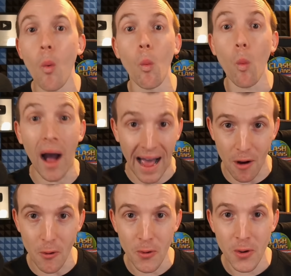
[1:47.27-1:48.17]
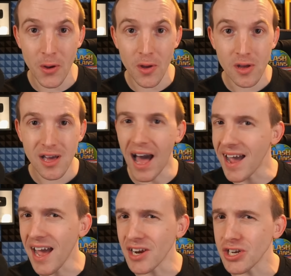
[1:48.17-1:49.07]
Wow. I
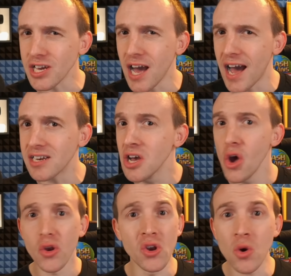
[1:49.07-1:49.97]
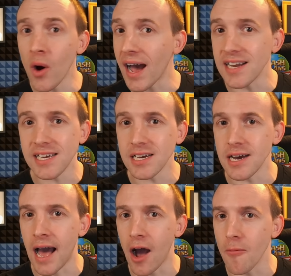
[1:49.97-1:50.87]
actually had no idea
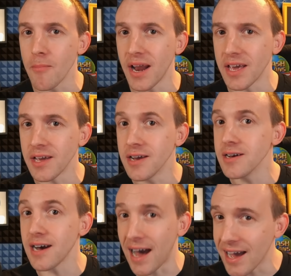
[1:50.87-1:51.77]
how many I